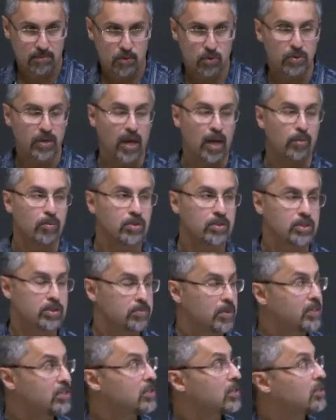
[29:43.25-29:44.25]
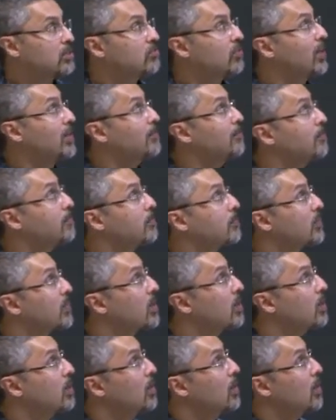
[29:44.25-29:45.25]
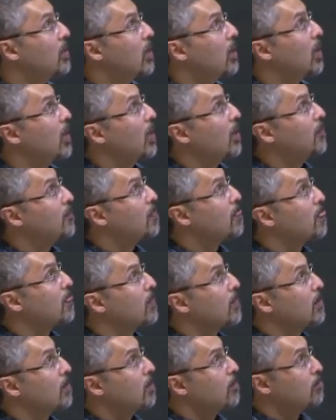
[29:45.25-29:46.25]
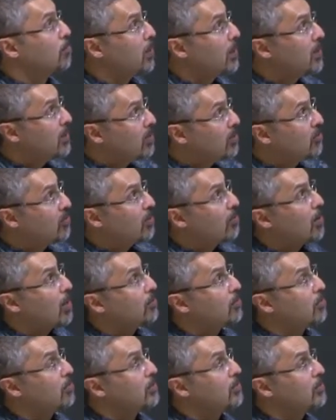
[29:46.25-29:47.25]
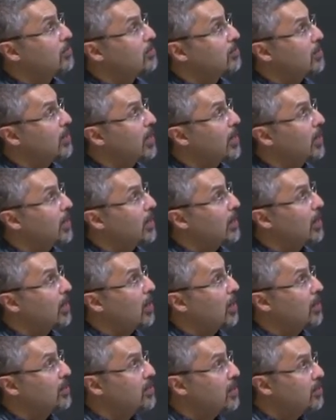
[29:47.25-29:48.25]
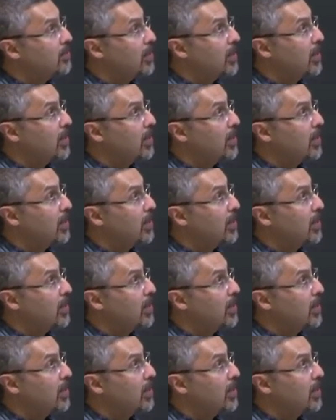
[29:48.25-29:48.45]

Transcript: through Cambridge, it's basically fine. Um, but it is suboptimal. Uh, on the other